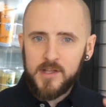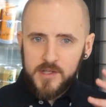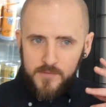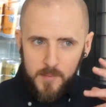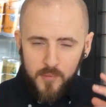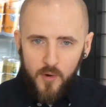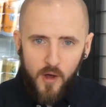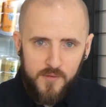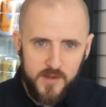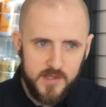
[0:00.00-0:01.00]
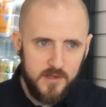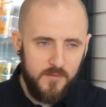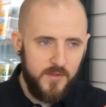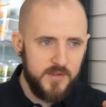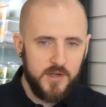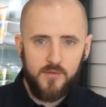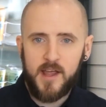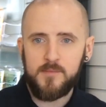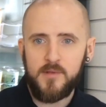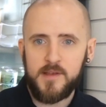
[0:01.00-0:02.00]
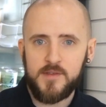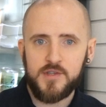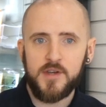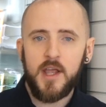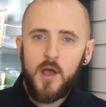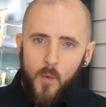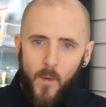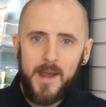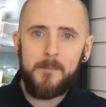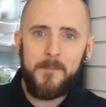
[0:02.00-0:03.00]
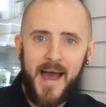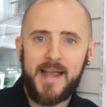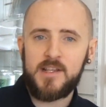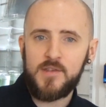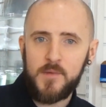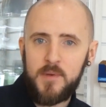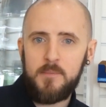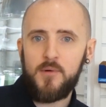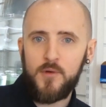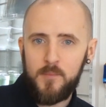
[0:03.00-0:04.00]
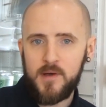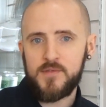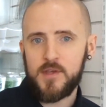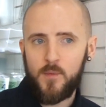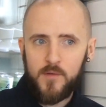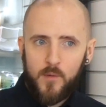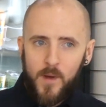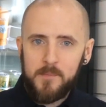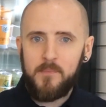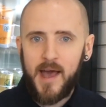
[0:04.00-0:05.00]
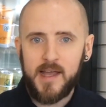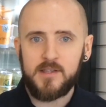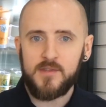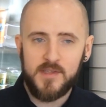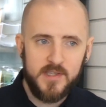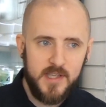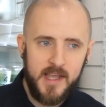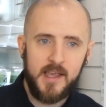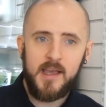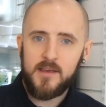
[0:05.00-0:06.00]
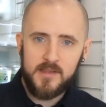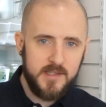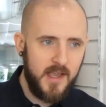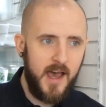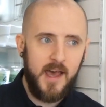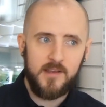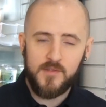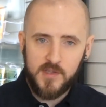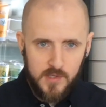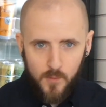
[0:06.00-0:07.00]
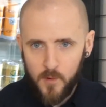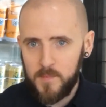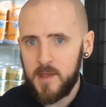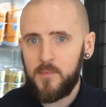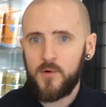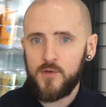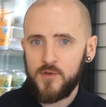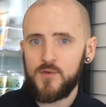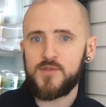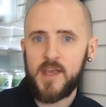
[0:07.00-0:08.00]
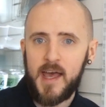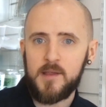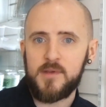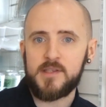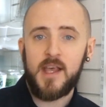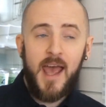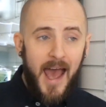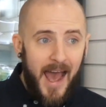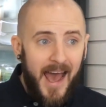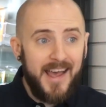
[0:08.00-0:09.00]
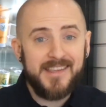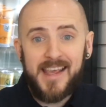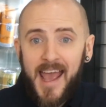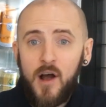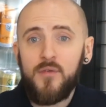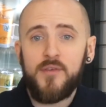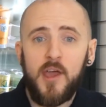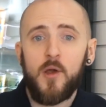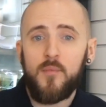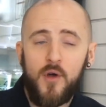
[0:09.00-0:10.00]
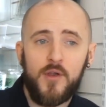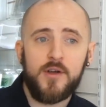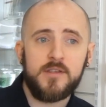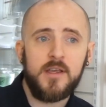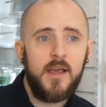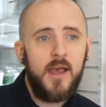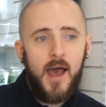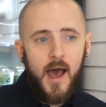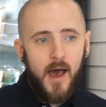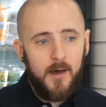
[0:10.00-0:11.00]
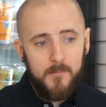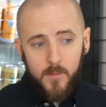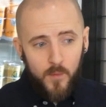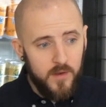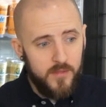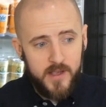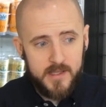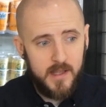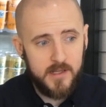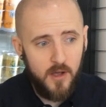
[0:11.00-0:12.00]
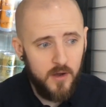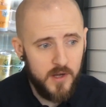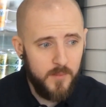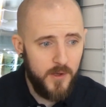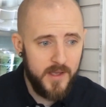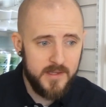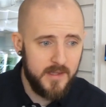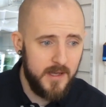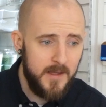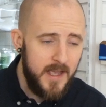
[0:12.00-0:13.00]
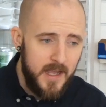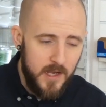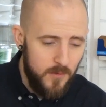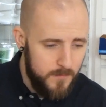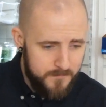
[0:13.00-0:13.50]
Imagine if the profits of this incredible industry went back to the people who built it. What if it went back to the sick, the sad, and the sore people who use cannabis as a healthcare product? And one of the things I like talking about is that,